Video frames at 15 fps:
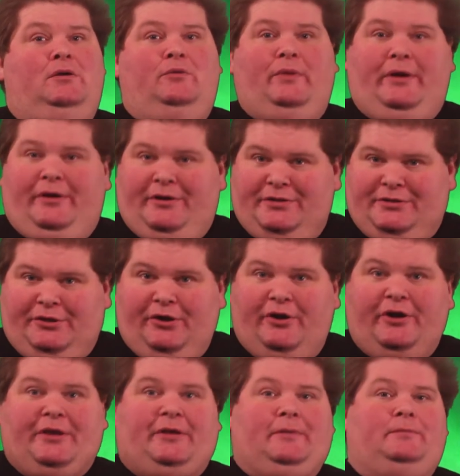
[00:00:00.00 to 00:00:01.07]
Weird is
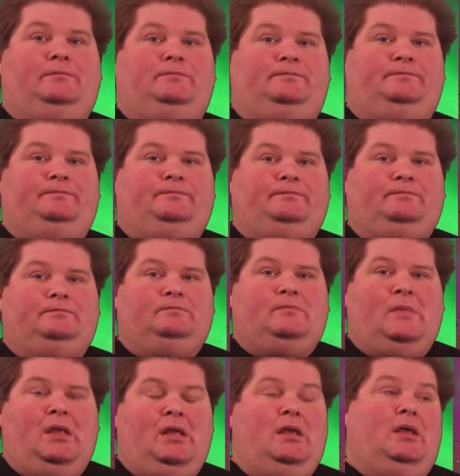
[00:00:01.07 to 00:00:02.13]
good.
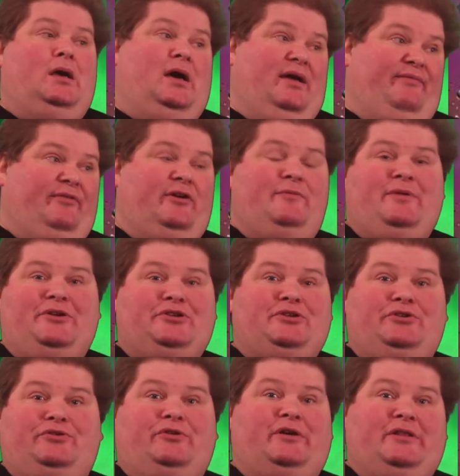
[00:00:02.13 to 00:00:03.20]
I very much
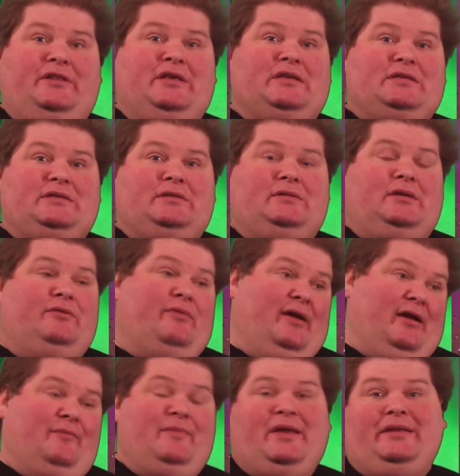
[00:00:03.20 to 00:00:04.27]
enjoyed this, and I'd
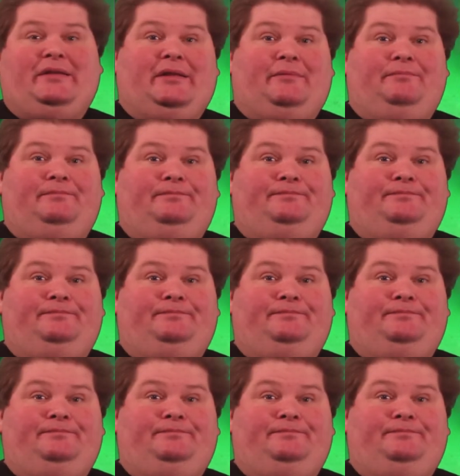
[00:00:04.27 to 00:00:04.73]
recommend it.